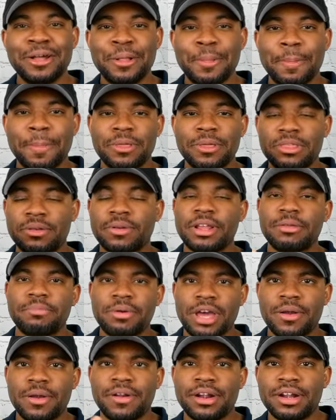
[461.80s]
with great
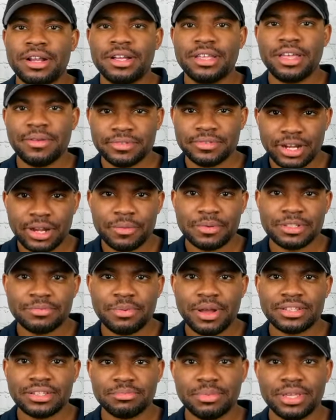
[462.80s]
power comes great
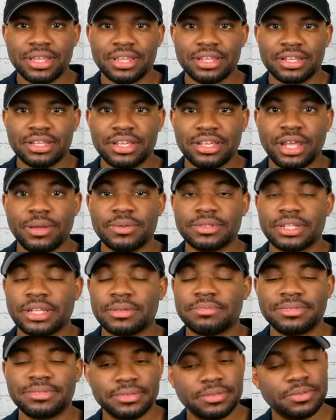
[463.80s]
responsibility. And I was like,
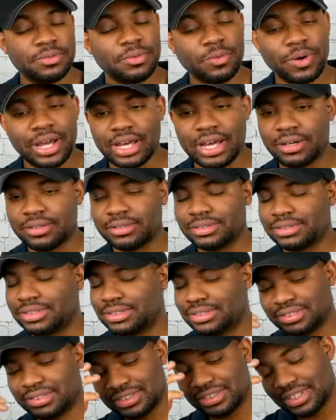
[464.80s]
wow.
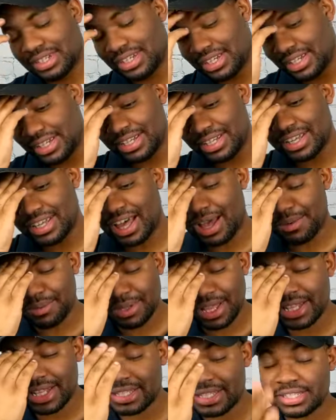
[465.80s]
I'm
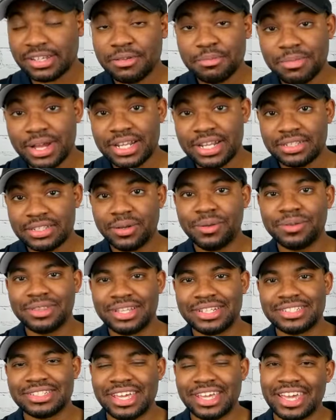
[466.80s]
glad somebody told
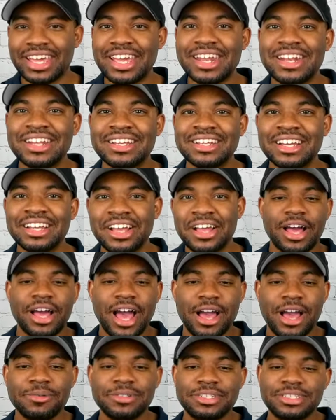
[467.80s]
this kid. I
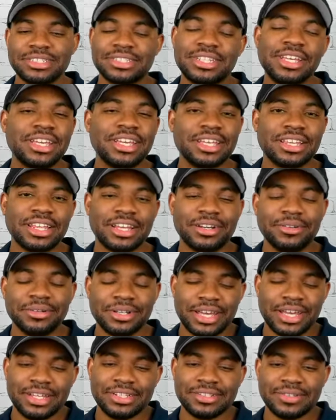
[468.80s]
was just thinking, like,
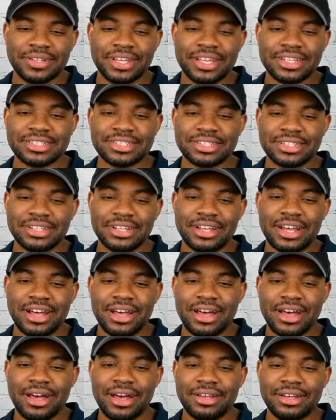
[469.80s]
okay, so I guess
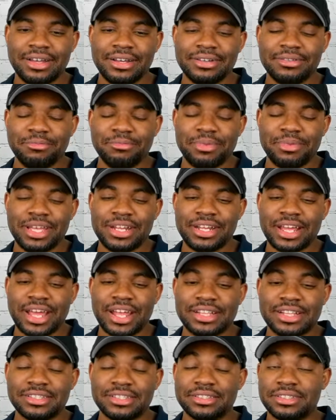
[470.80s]
Uncle Ben
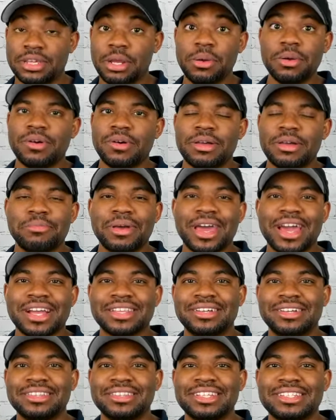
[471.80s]
had zero impact
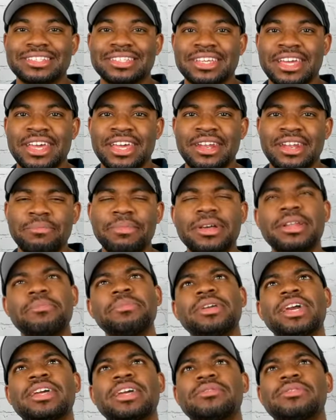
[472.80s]
on this kid. But I mean,
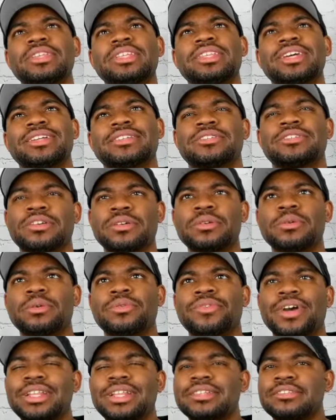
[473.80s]
I don't think that's true. If I
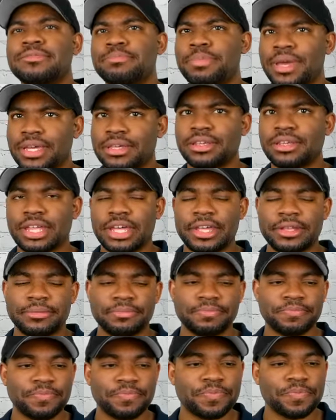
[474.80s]
had to speculate,
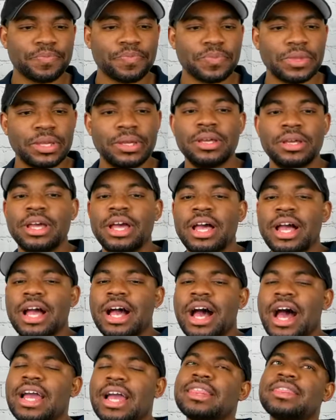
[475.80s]

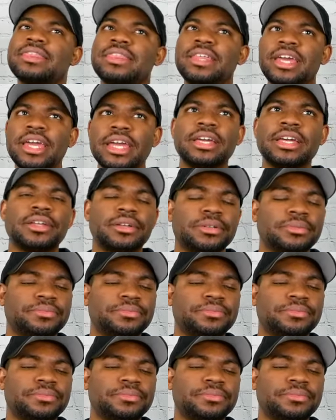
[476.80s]
I think